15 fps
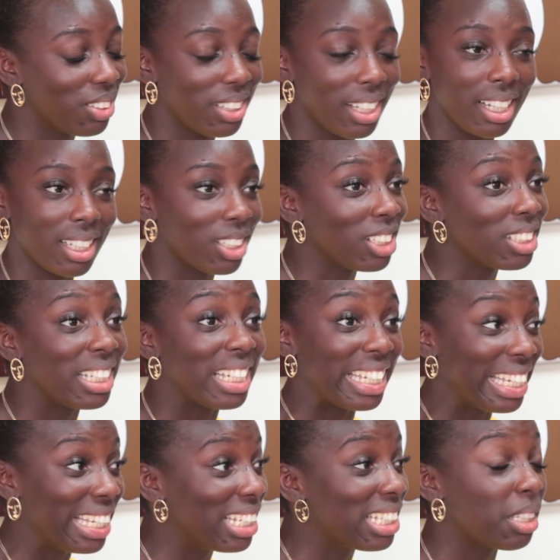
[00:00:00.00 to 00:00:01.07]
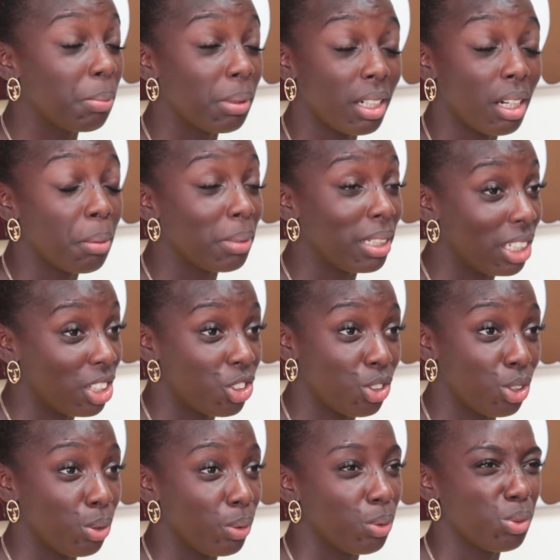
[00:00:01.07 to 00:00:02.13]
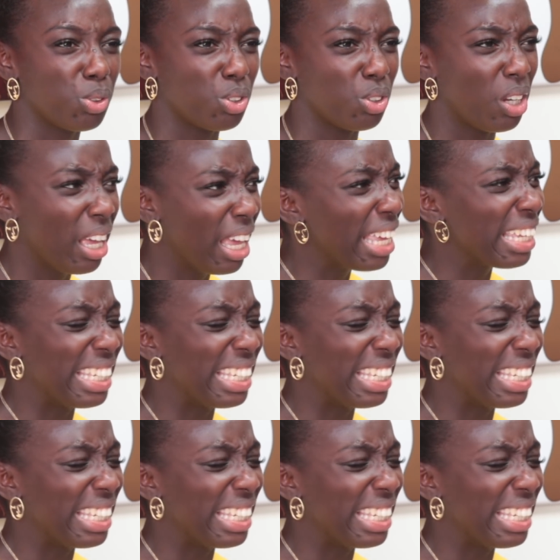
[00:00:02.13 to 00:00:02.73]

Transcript: I was like, mm. it doesn't need to become an issue. Think it was not.